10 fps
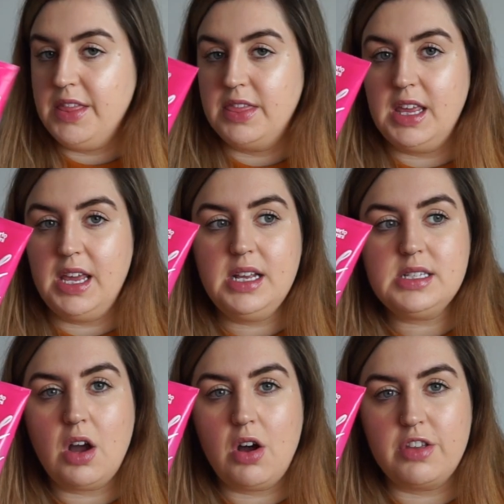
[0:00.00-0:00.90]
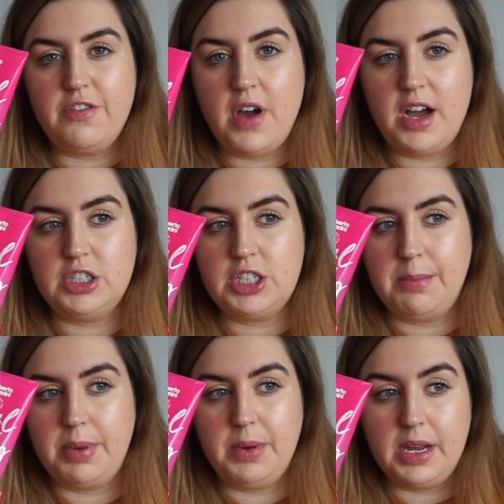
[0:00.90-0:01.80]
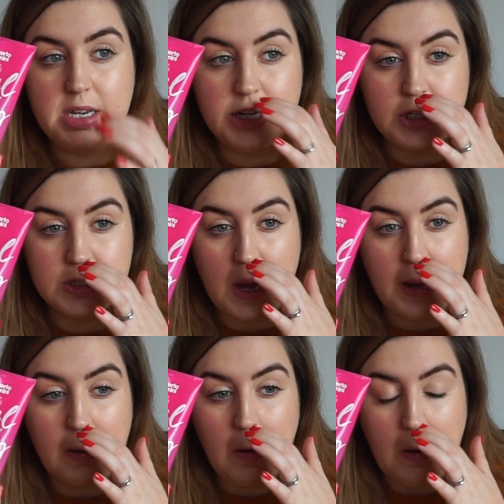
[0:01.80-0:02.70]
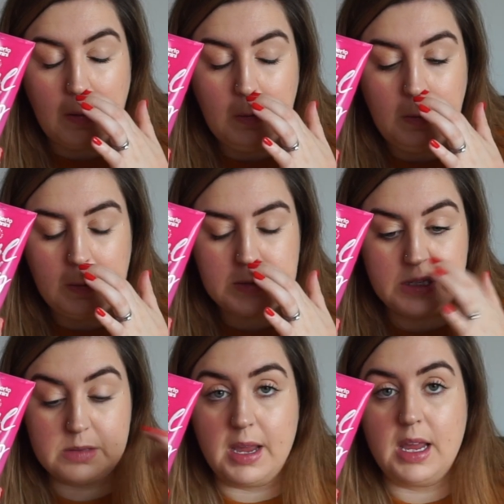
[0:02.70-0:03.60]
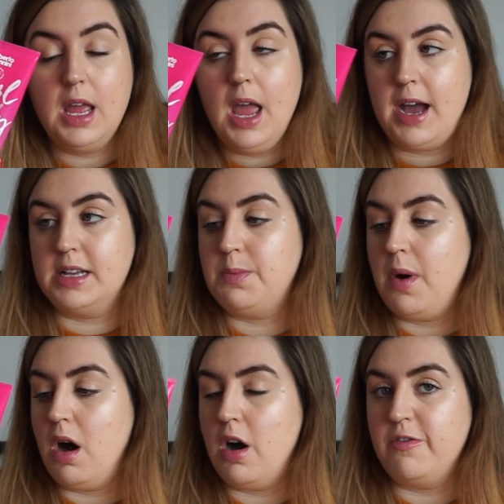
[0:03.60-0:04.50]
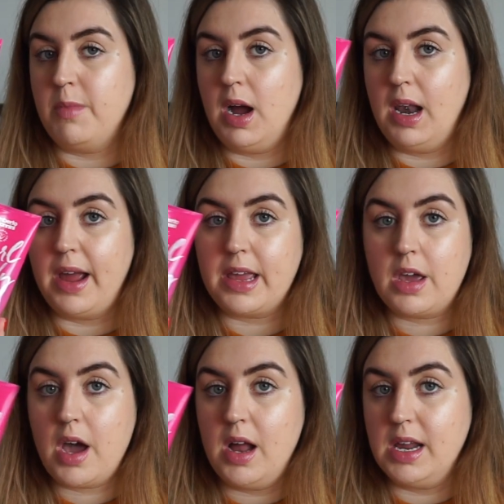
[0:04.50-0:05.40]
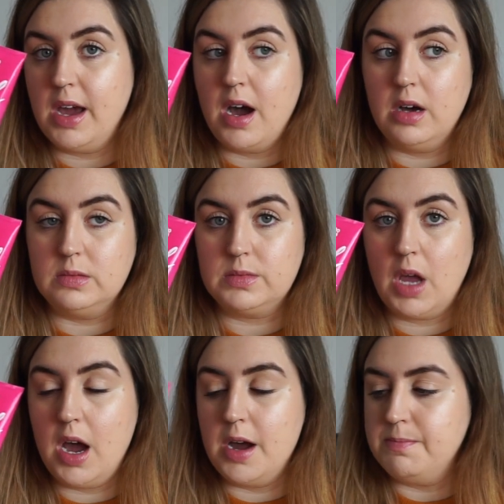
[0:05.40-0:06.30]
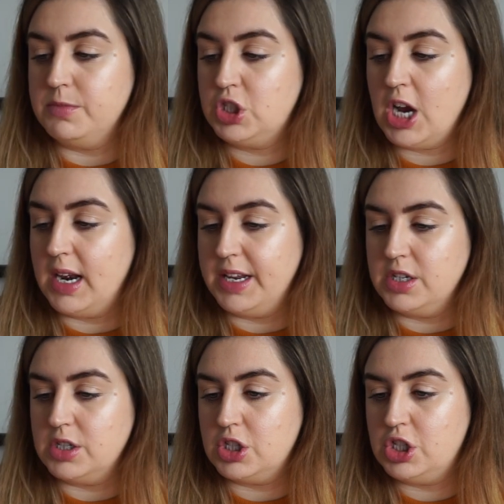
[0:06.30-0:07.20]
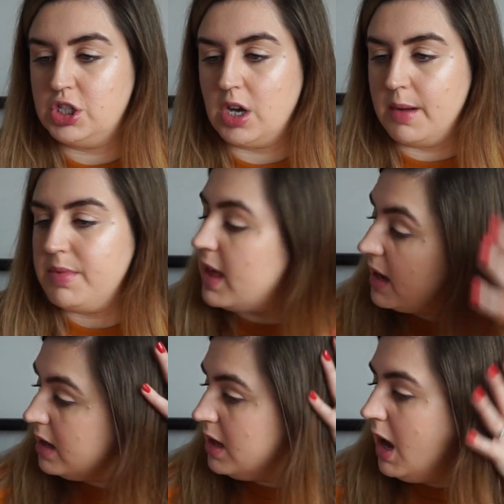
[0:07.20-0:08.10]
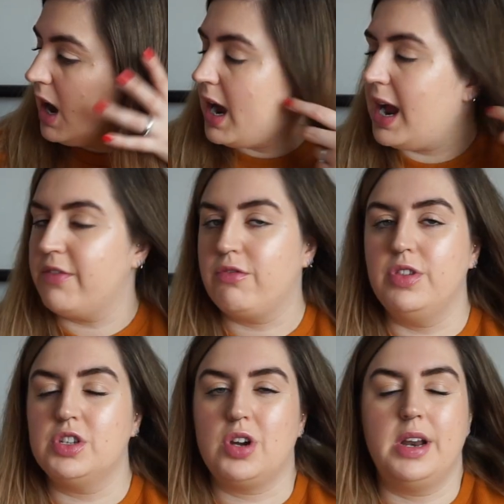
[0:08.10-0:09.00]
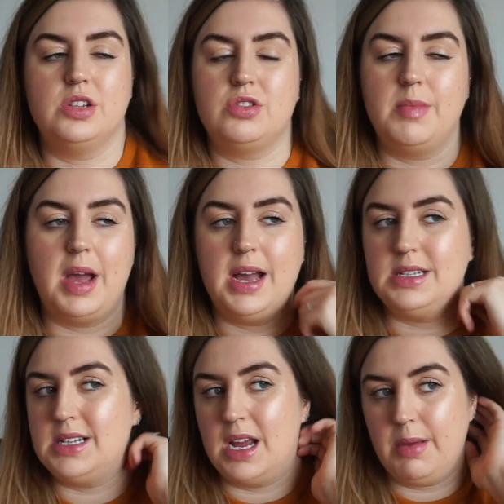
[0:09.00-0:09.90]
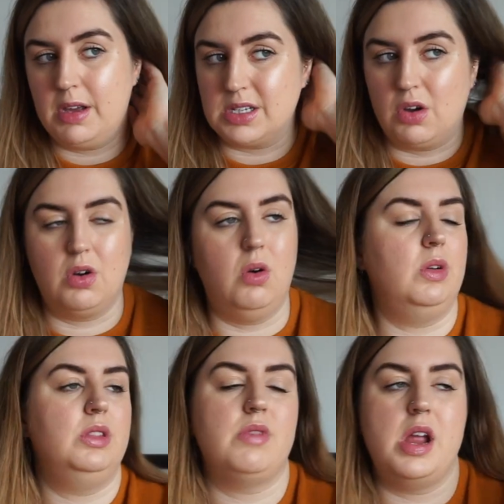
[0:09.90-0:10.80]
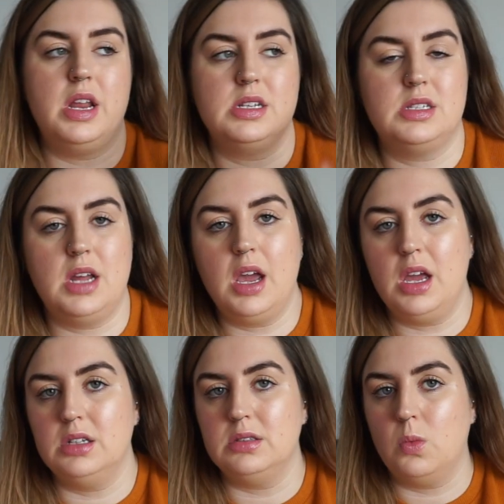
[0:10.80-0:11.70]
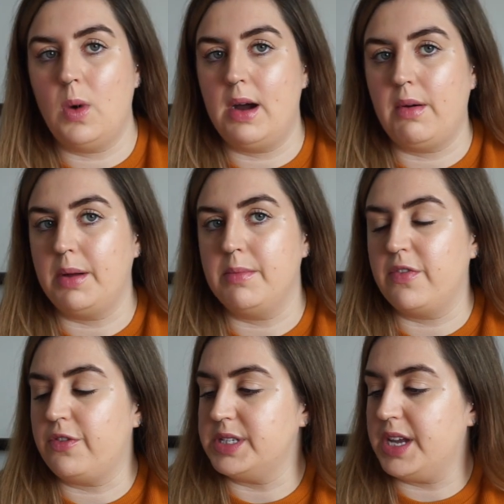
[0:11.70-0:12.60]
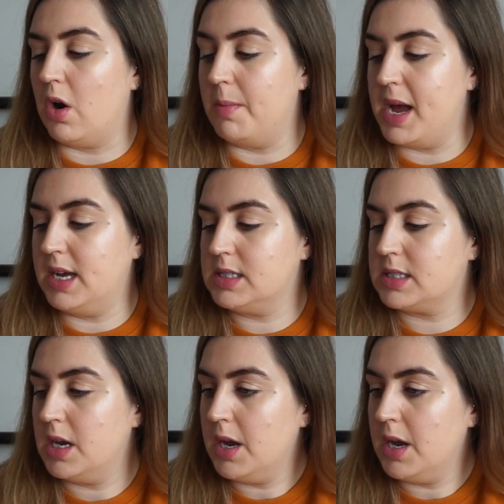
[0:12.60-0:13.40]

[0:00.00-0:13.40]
These are the first shampoo and conditioners I got, oh, excuse me, as part of my like curly girl challenge type thing. I have run the straighteners through my hair today because I got caught in the rain yesterday, and wow, I'm a frizzy hot mess.